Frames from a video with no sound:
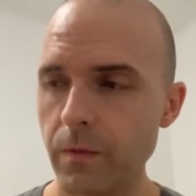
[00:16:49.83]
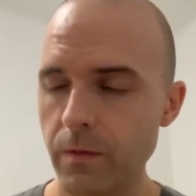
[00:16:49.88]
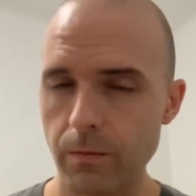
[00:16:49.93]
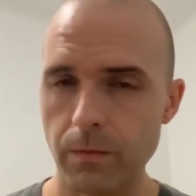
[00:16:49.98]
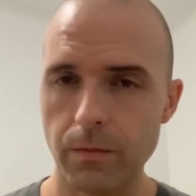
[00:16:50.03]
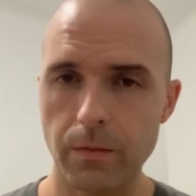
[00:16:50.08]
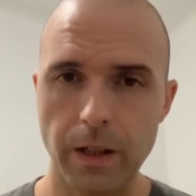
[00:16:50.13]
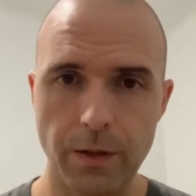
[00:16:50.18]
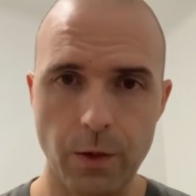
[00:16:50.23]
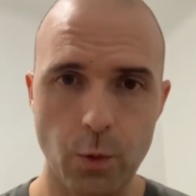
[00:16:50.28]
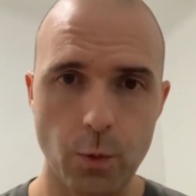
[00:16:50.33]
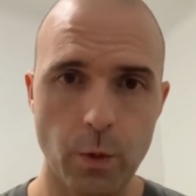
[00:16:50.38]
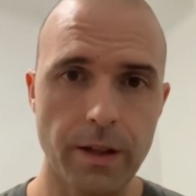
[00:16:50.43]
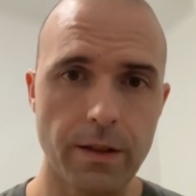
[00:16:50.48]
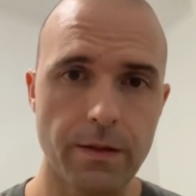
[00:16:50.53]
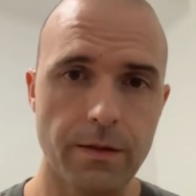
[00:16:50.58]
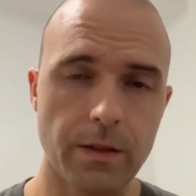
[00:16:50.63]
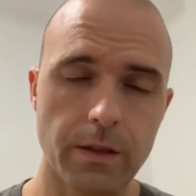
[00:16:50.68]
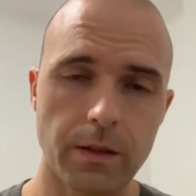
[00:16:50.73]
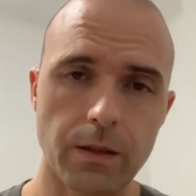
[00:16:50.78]
By the way,
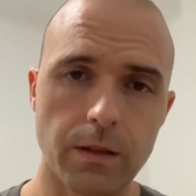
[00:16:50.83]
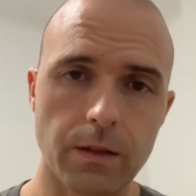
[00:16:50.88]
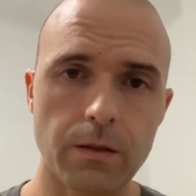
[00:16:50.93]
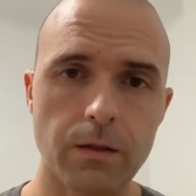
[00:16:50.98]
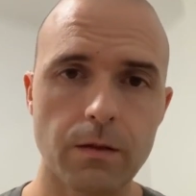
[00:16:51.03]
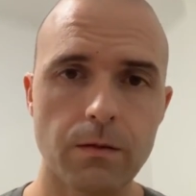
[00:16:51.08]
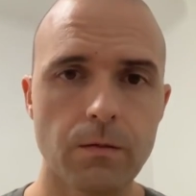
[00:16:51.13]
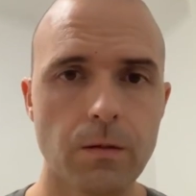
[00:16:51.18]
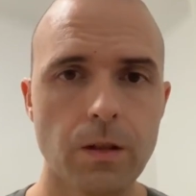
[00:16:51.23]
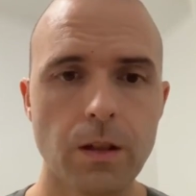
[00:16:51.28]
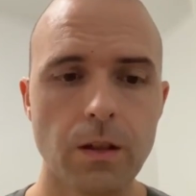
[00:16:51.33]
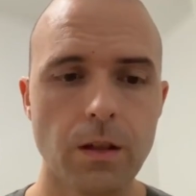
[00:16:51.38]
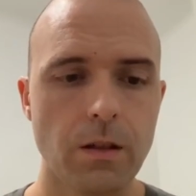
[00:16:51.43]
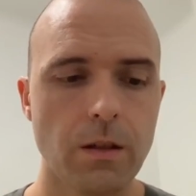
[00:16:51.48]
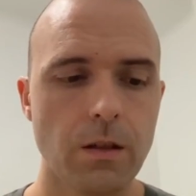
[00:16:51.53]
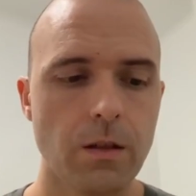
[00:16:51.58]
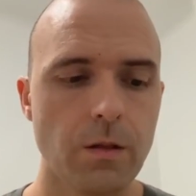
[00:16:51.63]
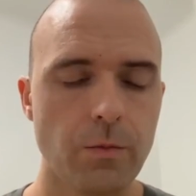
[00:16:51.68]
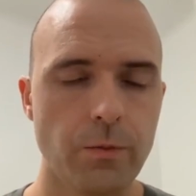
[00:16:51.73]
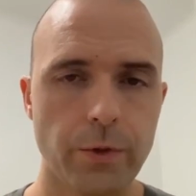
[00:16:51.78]
this is
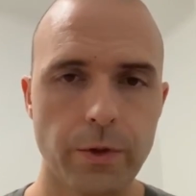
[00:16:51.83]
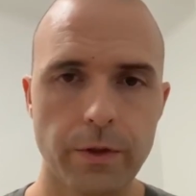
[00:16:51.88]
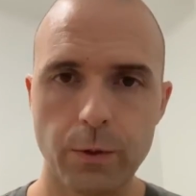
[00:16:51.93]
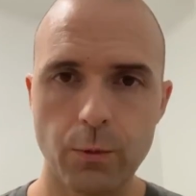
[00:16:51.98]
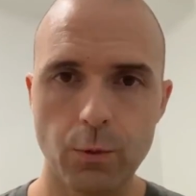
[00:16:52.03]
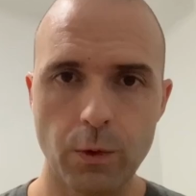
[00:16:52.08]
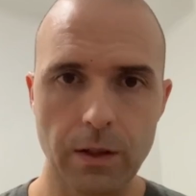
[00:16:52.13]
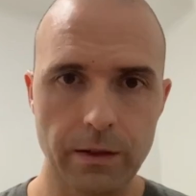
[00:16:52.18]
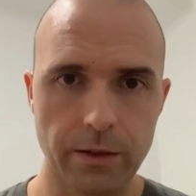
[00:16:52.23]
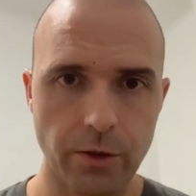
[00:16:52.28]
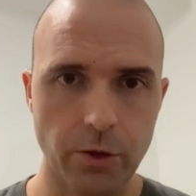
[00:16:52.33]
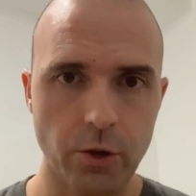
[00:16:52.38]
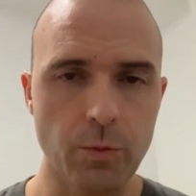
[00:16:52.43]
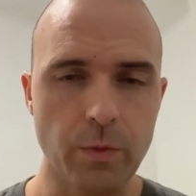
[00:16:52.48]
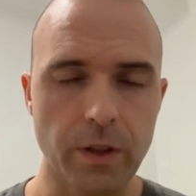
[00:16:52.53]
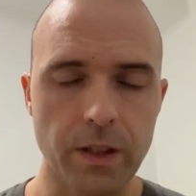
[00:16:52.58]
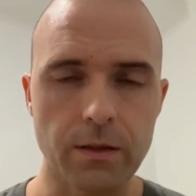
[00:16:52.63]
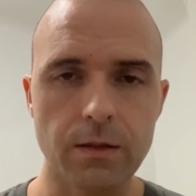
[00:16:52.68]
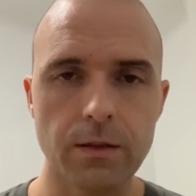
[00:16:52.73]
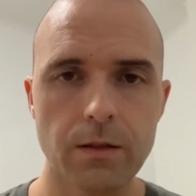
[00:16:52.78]
pretty well
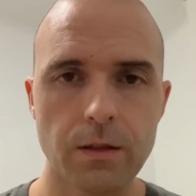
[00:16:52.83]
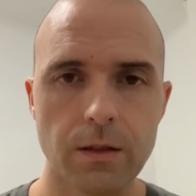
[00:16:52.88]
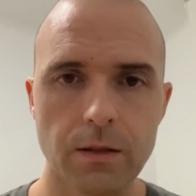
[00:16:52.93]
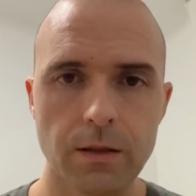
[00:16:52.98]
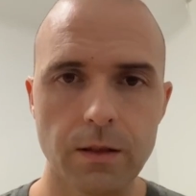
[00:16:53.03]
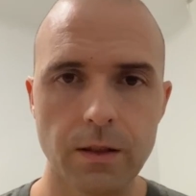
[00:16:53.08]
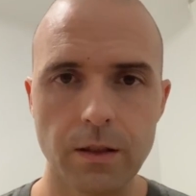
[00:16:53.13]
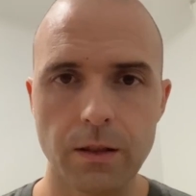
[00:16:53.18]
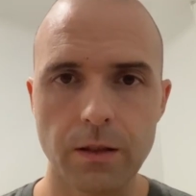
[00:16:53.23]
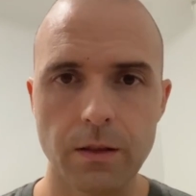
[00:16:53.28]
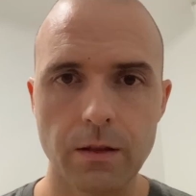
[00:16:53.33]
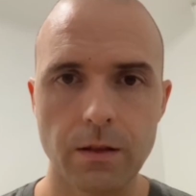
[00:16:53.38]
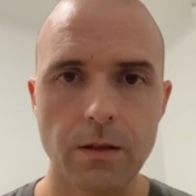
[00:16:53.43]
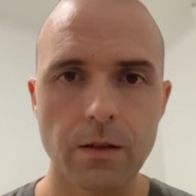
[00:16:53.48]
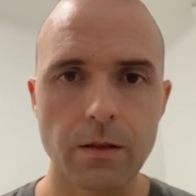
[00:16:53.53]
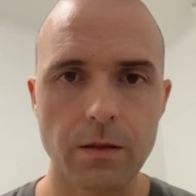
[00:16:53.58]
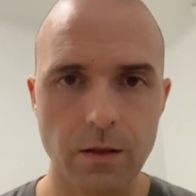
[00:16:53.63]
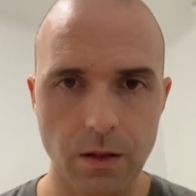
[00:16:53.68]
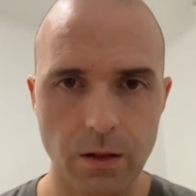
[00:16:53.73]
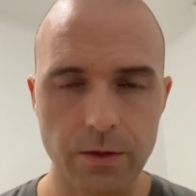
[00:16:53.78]
documented in the
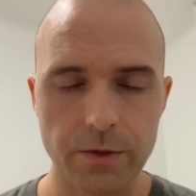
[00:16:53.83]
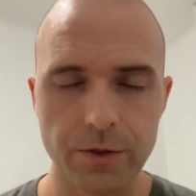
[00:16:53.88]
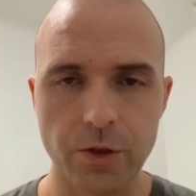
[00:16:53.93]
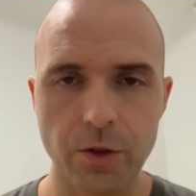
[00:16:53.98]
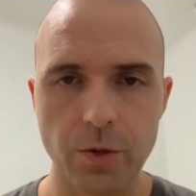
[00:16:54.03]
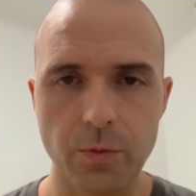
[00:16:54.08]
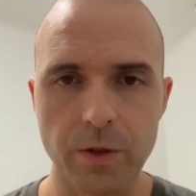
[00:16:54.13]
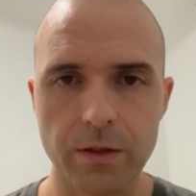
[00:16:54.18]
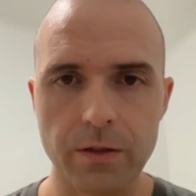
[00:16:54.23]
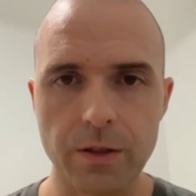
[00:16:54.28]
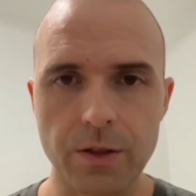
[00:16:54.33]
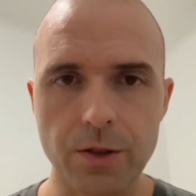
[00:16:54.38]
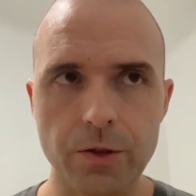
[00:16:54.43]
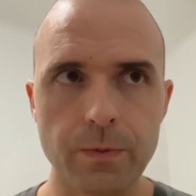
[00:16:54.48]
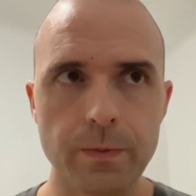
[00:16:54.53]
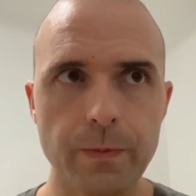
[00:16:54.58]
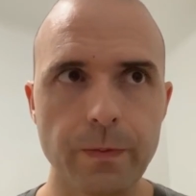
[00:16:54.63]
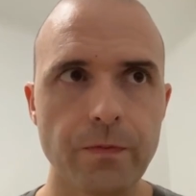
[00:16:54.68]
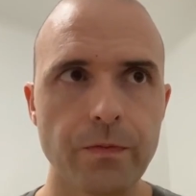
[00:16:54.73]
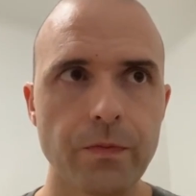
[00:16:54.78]
Syzkaller
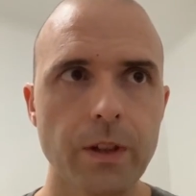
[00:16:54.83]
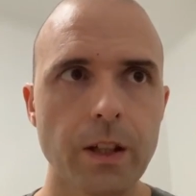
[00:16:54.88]
documentation.